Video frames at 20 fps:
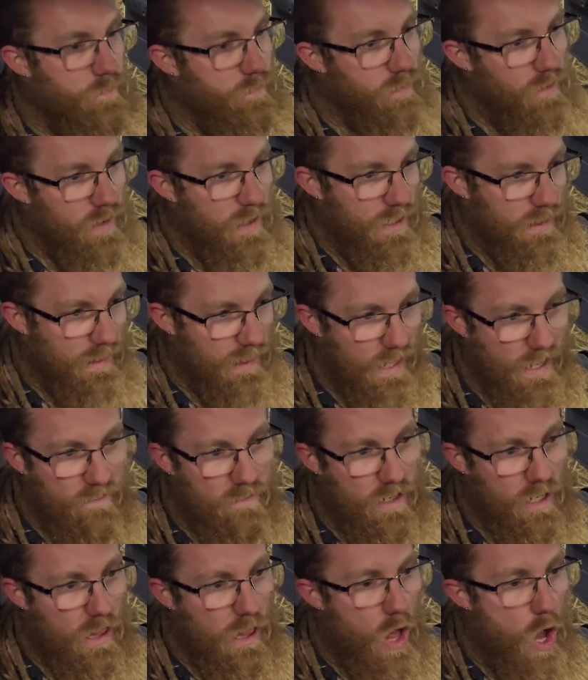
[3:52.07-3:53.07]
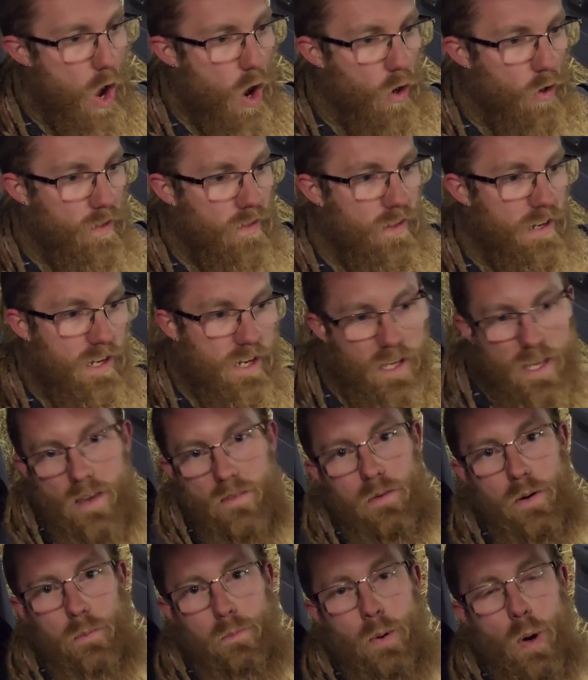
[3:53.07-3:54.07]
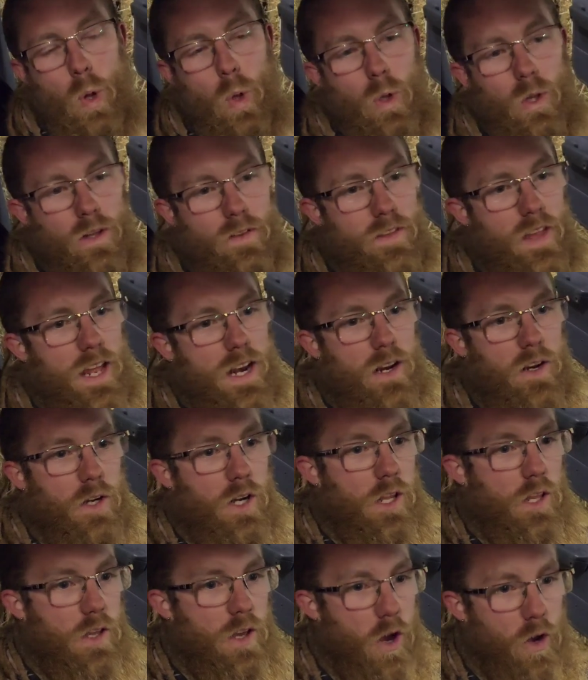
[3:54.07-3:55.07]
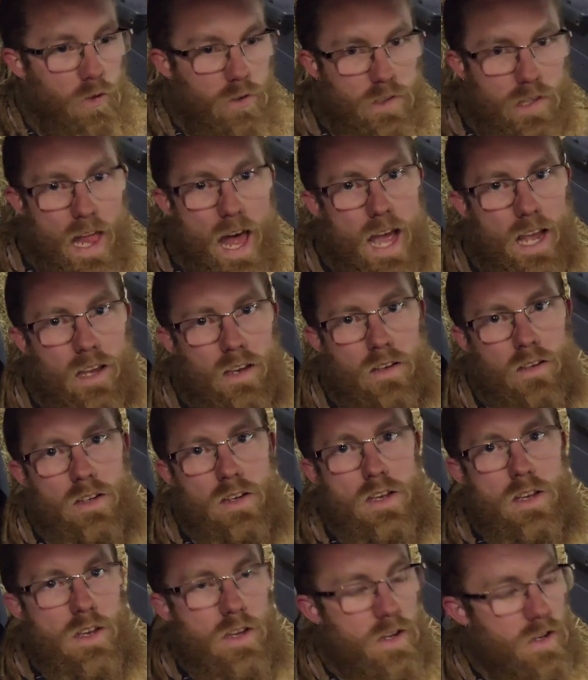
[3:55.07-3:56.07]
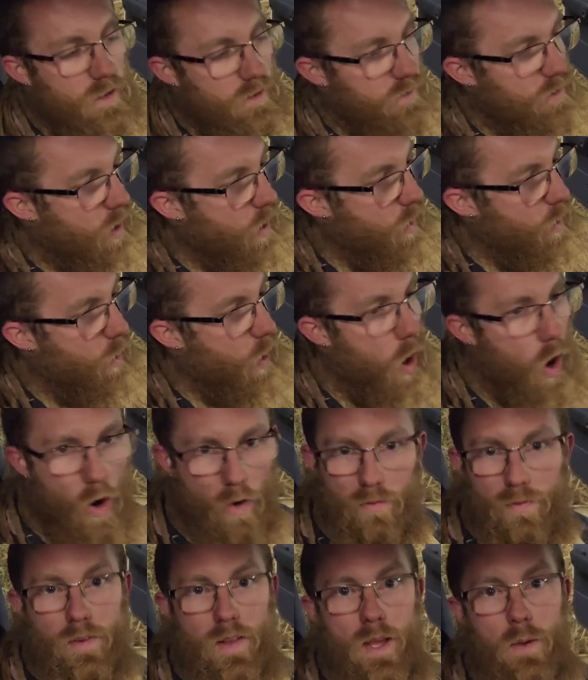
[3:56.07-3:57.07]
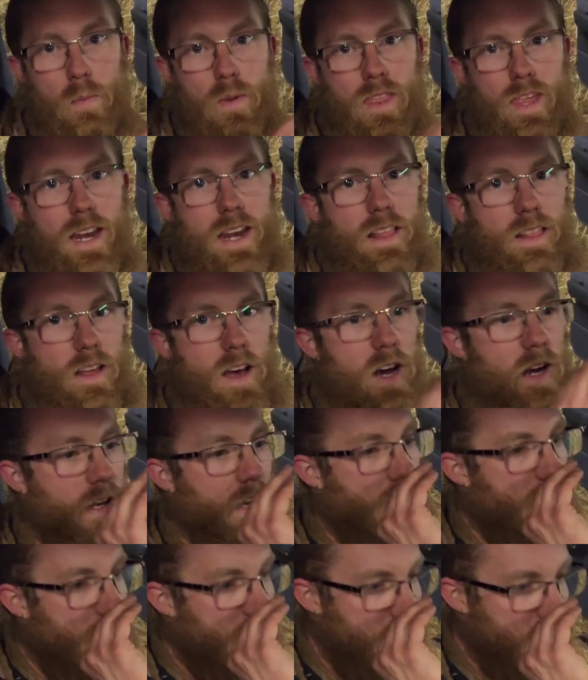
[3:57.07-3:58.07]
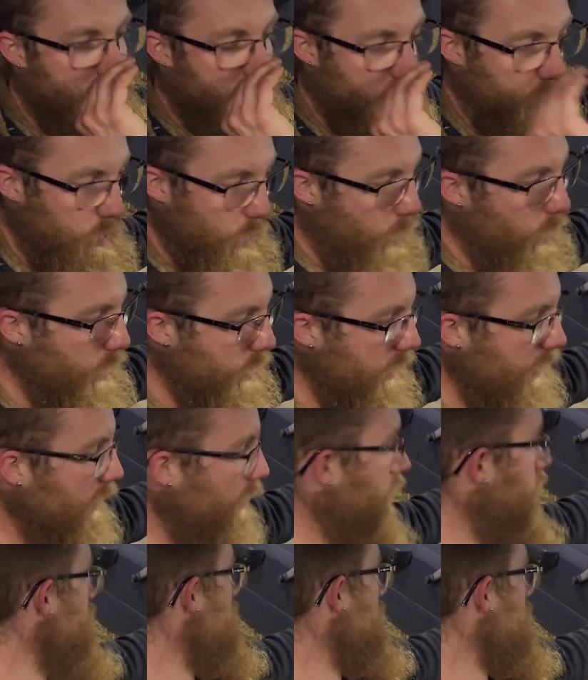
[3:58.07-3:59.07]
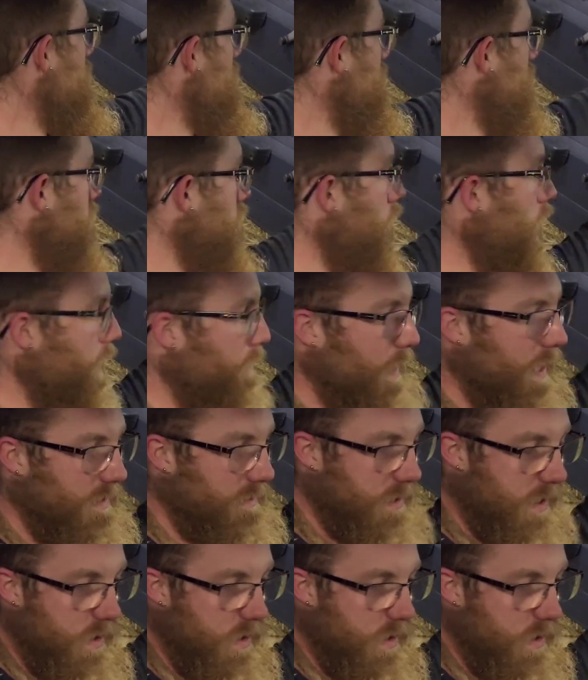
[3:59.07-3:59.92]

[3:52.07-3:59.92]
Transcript: you'd leave it alone and then you'd give it a pull and then it'd go slack. So hopefully with any luck it's good. A lot of messing